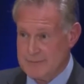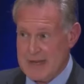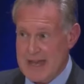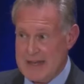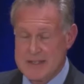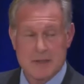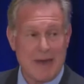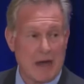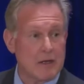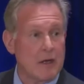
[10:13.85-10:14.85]
And it's
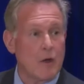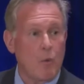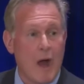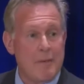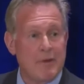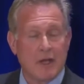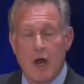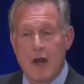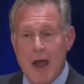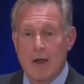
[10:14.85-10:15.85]
about why pick
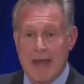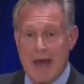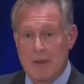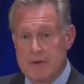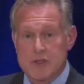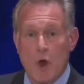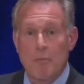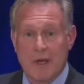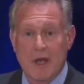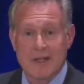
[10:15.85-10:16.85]
on our calories, go
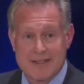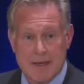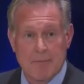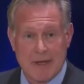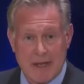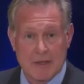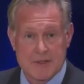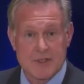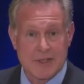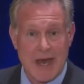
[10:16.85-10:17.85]
pick on somebody
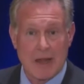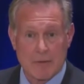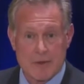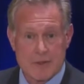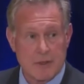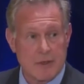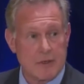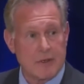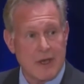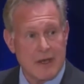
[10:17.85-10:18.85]
else's calories.
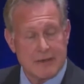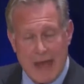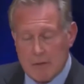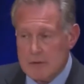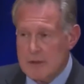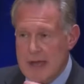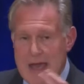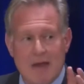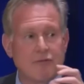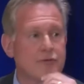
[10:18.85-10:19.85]
Now,
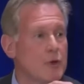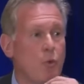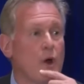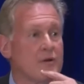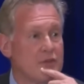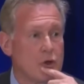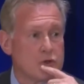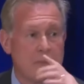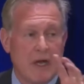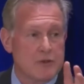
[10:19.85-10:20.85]
every one of
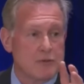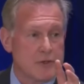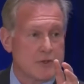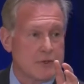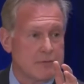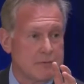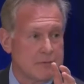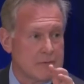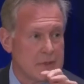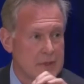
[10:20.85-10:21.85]
those mantras
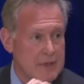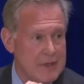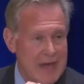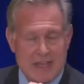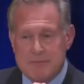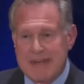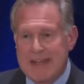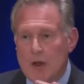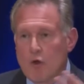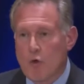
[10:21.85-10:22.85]
has been
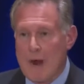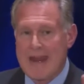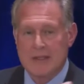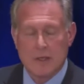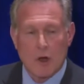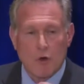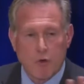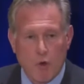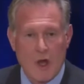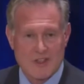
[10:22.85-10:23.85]
ingrained
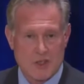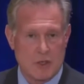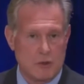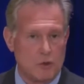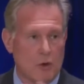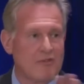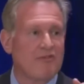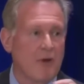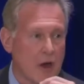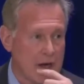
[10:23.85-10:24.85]
across your
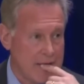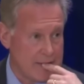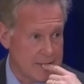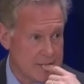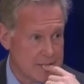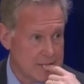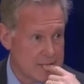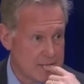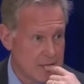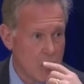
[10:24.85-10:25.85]
forehead
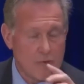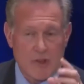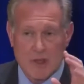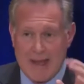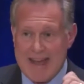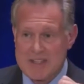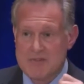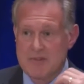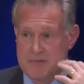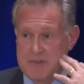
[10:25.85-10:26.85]
over the last
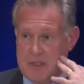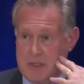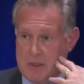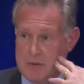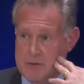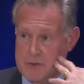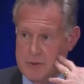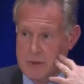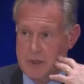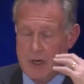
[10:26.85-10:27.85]
50 years.
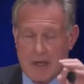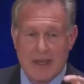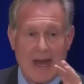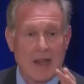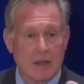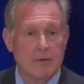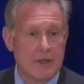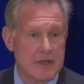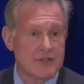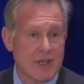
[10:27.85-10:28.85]
A
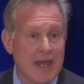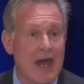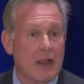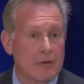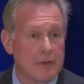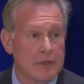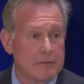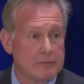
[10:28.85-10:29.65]
calorie is a calorie.